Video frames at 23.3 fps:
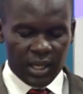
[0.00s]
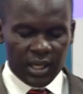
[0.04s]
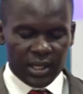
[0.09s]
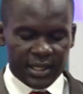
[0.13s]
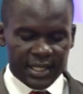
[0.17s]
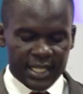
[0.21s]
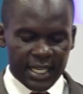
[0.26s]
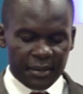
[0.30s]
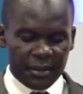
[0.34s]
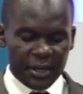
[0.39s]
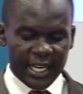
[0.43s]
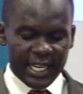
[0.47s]

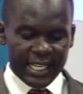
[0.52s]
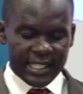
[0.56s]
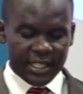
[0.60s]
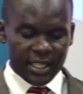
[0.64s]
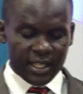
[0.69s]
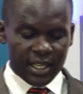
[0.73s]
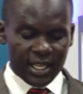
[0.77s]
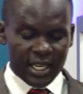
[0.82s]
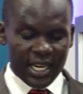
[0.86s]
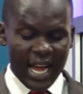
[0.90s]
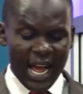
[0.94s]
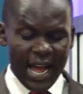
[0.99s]
Tribulation
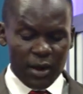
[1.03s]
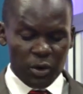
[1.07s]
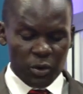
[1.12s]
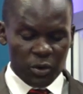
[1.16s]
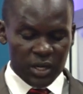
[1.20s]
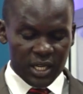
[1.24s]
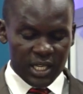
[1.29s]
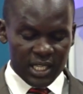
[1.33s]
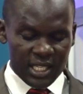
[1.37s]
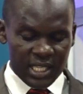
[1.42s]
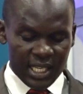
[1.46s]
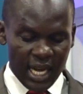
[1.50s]
and
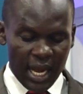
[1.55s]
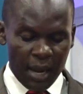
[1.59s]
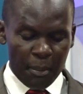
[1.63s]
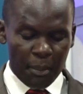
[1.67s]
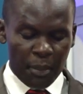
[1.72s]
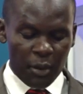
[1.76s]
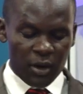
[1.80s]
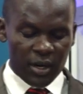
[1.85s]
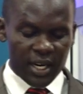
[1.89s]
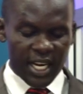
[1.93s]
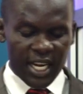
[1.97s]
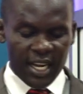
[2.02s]
anguish
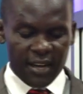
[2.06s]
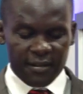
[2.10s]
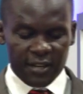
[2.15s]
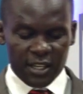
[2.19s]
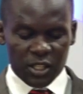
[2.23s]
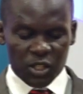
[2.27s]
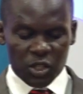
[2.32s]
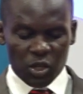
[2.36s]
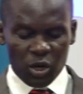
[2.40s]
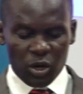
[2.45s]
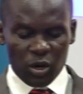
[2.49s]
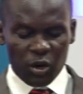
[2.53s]
upon every
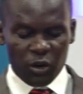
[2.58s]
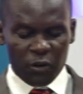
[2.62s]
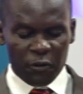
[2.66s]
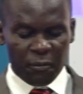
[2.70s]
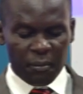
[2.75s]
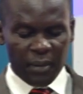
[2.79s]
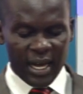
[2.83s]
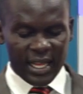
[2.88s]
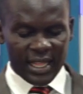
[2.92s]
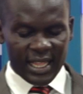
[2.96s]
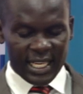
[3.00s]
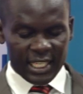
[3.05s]
soul of
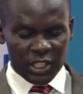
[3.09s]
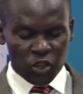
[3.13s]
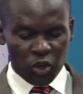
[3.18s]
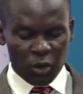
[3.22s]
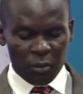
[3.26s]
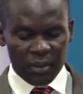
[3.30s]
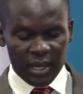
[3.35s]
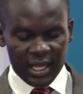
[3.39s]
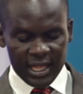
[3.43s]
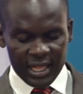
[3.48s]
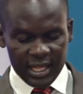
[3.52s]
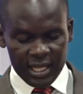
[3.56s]
man that
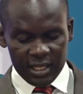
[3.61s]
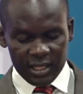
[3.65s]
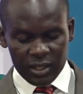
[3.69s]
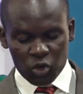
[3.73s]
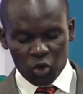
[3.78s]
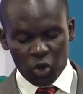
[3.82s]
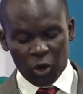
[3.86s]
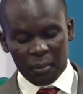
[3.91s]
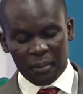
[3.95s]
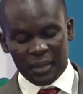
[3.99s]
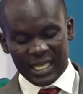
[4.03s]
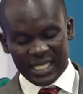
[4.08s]

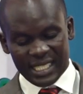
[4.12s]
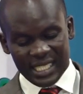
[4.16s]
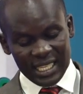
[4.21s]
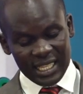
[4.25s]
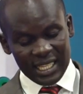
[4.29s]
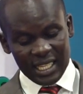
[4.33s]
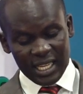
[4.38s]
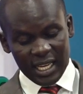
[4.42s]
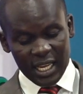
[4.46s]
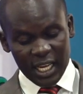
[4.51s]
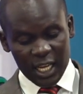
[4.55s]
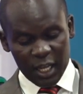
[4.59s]
committed
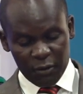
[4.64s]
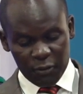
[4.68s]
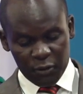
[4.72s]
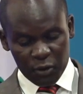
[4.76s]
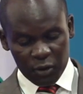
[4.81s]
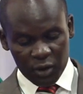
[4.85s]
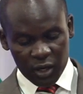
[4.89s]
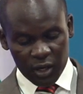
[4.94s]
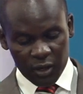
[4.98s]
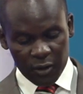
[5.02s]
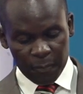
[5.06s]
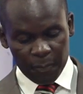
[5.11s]
evil,
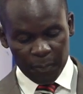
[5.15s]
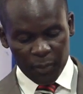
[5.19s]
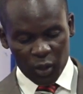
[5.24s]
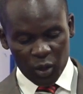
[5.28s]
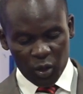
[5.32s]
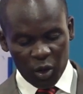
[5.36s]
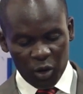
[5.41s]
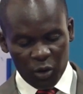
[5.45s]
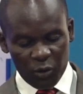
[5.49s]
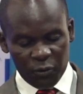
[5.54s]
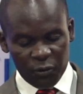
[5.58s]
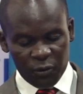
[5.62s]

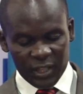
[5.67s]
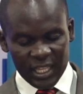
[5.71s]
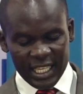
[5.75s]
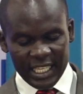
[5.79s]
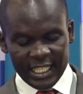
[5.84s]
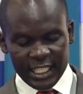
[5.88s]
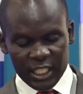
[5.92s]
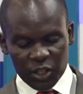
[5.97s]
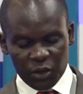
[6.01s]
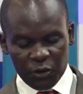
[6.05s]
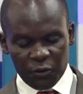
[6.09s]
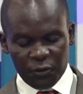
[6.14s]
of the
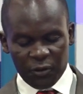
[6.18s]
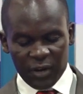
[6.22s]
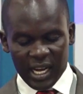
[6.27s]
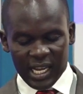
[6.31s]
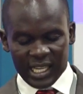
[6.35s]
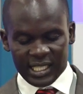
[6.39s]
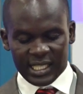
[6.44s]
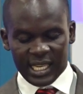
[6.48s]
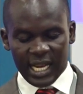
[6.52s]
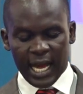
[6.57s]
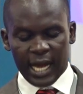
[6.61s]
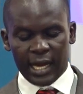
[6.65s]
Jew
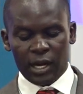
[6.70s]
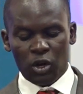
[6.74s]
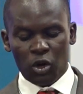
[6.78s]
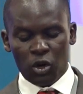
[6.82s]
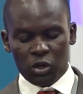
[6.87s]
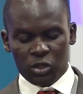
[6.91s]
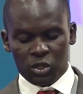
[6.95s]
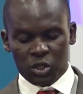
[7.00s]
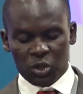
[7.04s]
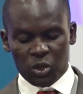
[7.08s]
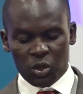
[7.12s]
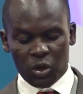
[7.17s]
first and
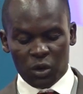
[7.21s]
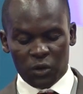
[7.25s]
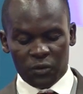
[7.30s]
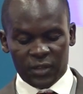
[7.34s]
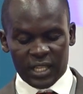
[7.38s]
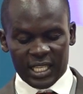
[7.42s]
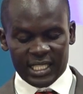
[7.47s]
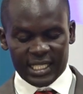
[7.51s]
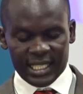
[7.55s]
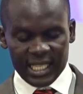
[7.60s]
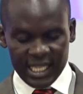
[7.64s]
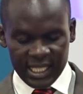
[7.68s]
also of
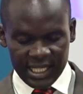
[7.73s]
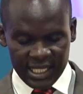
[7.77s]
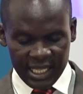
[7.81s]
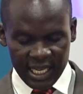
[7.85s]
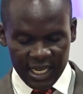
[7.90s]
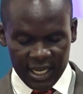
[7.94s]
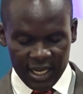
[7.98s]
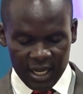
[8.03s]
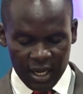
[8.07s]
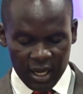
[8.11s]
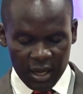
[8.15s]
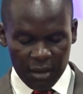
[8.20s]
the Gentile.
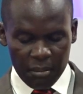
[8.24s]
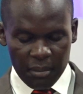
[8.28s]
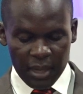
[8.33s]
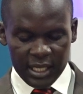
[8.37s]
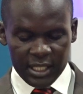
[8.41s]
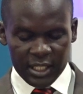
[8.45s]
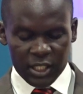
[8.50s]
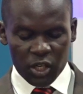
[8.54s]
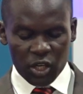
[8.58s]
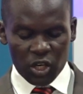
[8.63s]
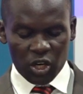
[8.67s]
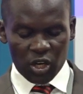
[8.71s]

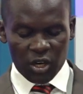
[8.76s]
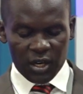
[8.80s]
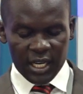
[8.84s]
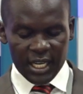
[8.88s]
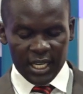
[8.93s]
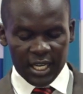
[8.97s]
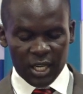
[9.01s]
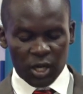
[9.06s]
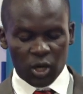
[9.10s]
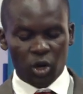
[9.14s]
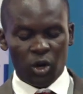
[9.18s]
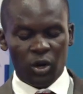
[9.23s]
But
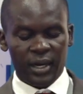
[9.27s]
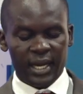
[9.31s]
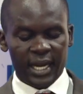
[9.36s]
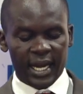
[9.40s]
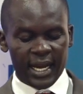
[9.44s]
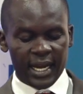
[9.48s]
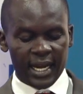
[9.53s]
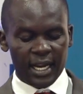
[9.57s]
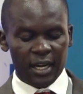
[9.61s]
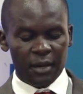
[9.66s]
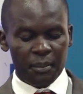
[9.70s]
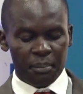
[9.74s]
glory, honor,
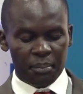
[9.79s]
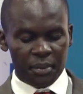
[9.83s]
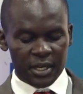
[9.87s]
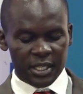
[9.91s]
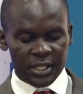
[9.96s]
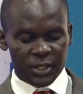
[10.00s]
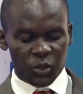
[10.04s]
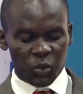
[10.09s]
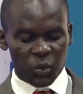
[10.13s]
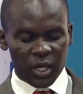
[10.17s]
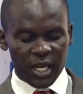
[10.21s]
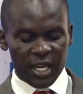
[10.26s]
and peace
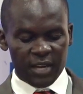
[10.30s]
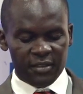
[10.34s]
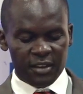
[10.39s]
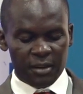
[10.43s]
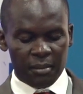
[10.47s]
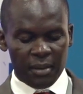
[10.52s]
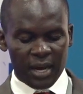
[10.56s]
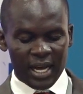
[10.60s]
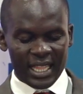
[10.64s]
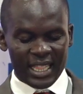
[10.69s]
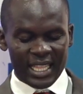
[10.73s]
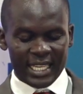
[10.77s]
to every
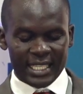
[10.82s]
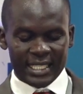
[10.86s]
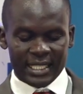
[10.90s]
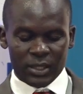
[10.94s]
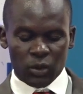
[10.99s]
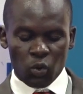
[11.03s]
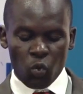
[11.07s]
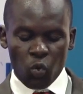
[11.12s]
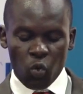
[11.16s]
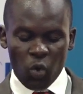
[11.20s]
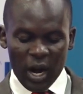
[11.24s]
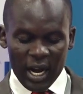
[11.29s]
man that
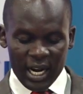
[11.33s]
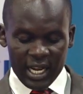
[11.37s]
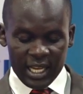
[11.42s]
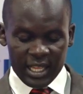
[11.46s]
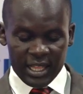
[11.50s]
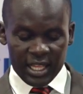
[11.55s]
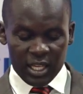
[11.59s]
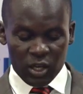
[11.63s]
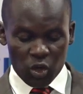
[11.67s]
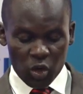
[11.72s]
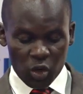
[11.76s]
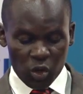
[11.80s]

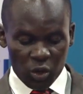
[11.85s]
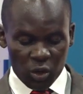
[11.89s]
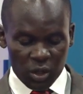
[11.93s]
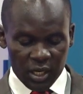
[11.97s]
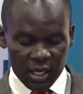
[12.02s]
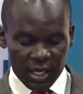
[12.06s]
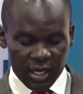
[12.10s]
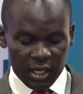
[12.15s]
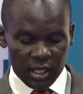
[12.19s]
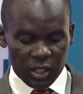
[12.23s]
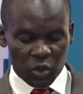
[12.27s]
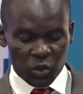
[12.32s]
worketh God,
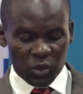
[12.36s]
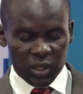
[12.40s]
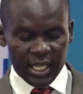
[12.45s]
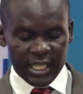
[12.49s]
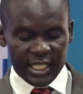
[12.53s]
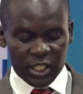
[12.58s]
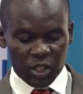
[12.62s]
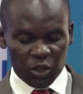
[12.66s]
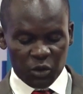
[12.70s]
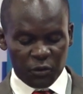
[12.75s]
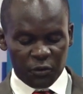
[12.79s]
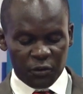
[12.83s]
to the
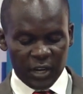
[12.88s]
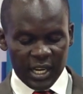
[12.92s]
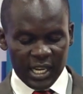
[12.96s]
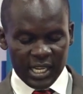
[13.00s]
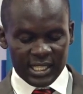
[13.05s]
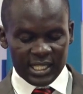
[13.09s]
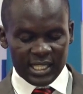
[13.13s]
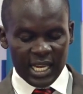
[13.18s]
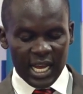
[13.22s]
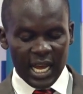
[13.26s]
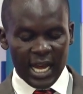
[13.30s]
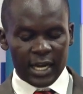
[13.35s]
Jew first
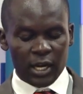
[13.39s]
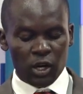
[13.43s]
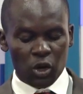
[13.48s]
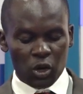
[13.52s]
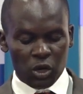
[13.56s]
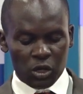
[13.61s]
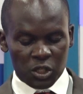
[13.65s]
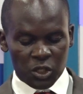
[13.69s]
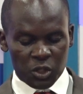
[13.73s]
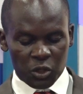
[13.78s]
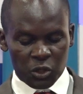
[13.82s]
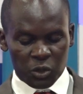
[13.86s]
and
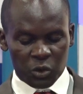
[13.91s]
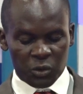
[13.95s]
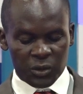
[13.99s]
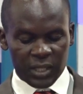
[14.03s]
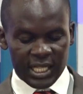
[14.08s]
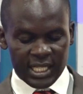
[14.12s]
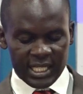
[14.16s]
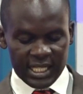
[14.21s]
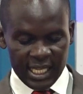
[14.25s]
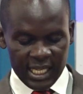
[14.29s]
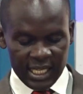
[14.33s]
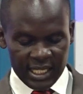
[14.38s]
also to the
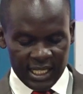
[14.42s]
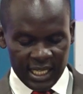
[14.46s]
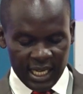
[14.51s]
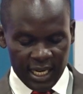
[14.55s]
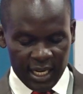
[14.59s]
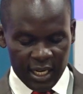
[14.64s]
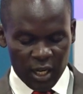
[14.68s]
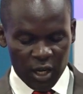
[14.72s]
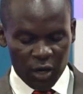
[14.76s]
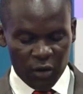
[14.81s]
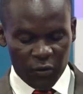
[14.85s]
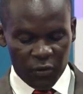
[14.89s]
Gentile.
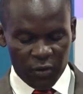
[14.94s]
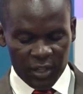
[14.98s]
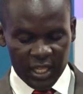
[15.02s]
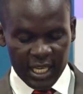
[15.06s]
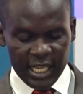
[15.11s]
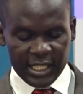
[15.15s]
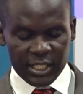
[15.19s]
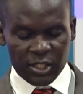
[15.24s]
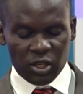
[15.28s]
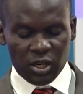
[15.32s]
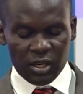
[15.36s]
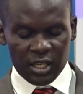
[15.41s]
For there
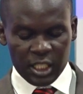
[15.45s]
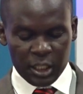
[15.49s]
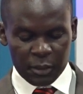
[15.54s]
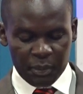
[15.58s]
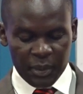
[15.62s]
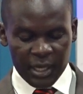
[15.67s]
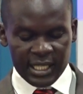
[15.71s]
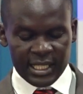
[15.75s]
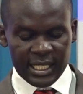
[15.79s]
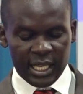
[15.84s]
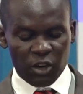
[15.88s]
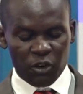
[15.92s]
is no
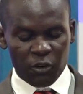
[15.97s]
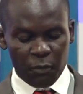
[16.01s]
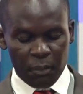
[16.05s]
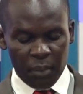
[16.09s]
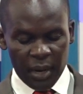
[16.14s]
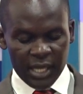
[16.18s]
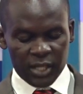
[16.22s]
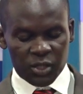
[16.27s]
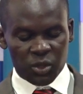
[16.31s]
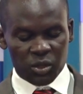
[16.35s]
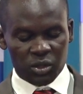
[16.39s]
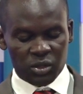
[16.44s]
respecter of
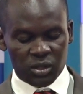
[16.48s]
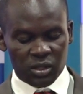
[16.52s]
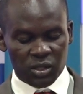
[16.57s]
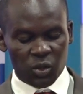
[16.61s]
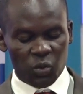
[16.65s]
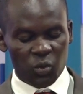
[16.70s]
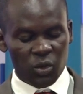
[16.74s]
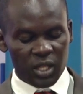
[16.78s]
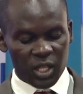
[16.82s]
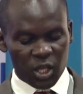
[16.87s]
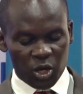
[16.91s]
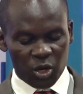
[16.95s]
persons
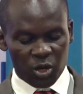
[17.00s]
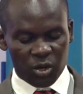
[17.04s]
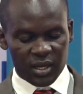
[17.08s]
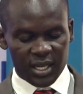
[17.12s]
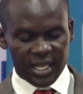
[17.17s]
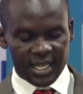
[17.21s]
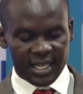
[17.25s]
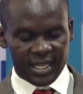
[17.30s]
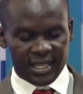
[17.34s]
with God.